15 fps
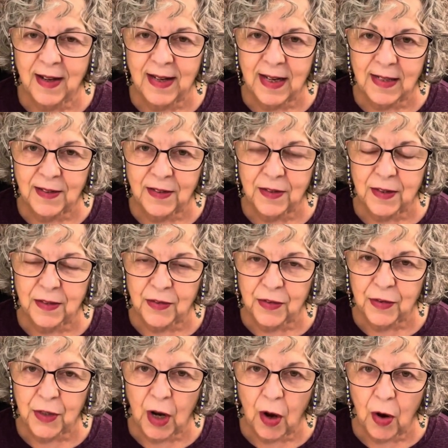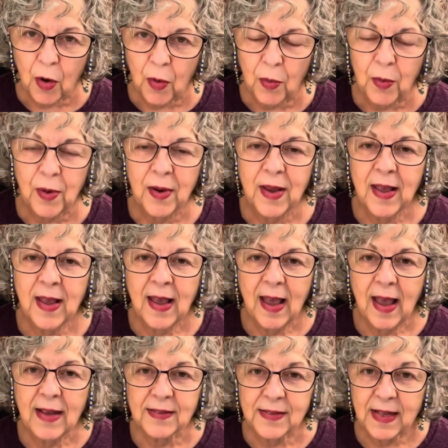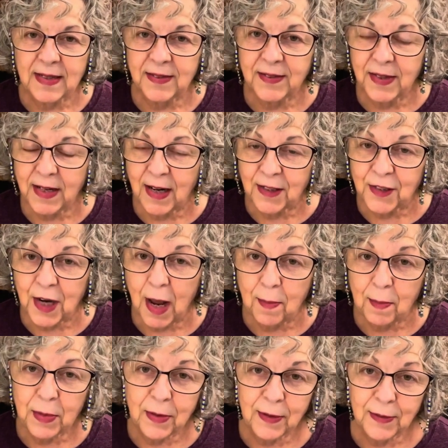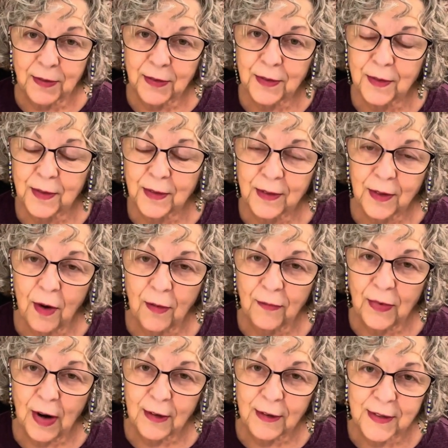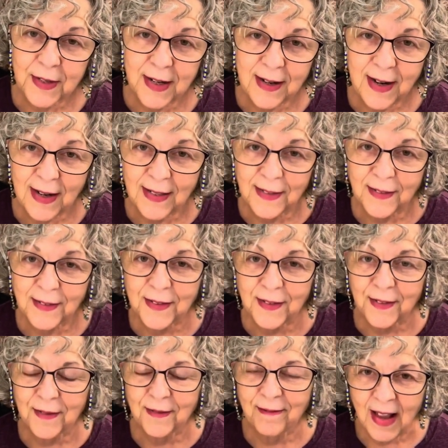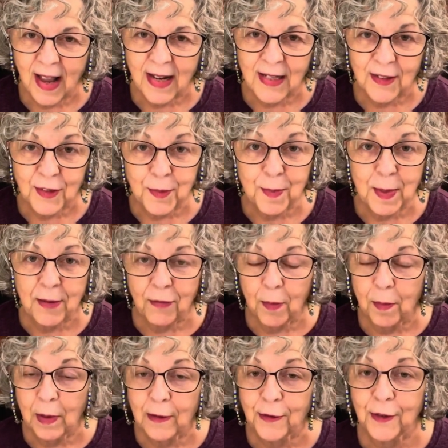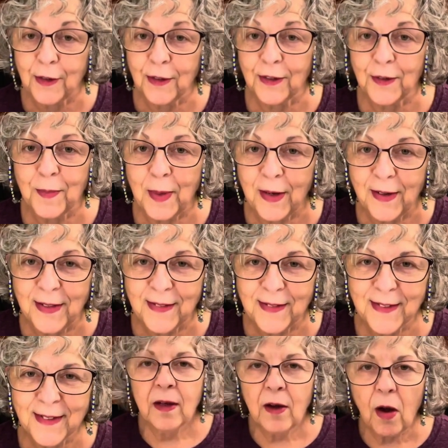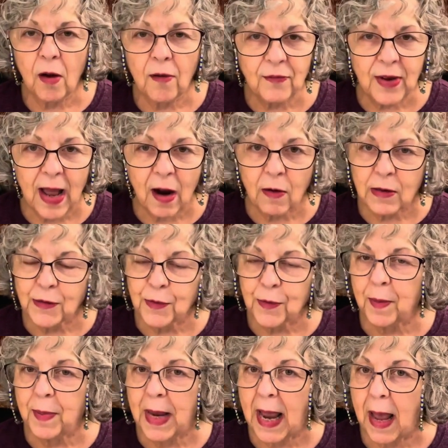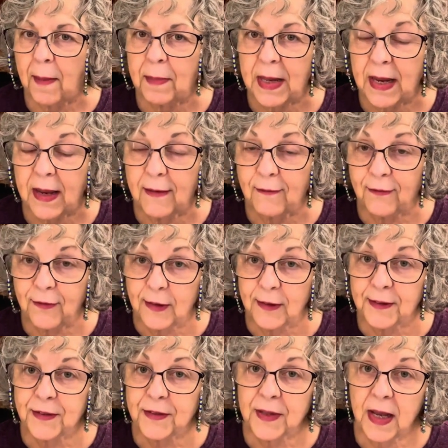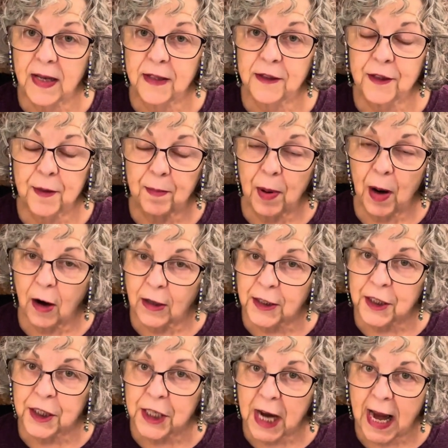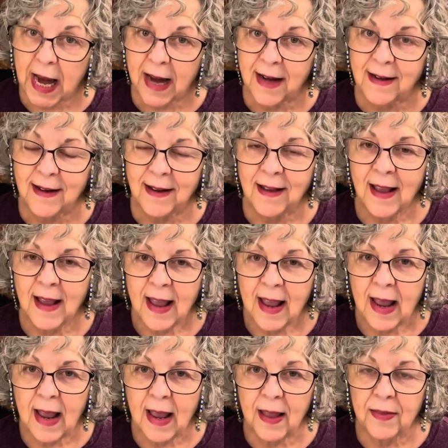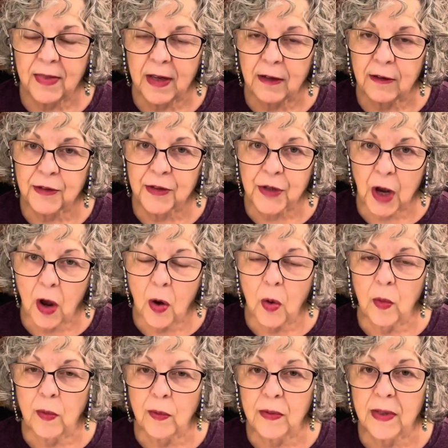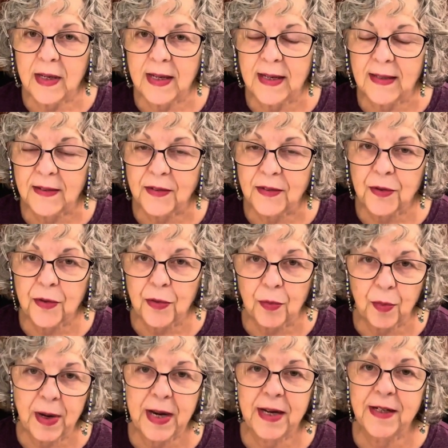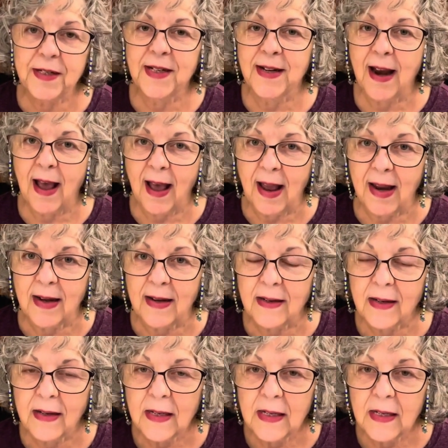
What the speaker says: against the snow as they sit on top of those coneflower seed heads. I can speak from personal experience. Coneflowers will be happy in full sun to part shade, and their zone is 3 to 9,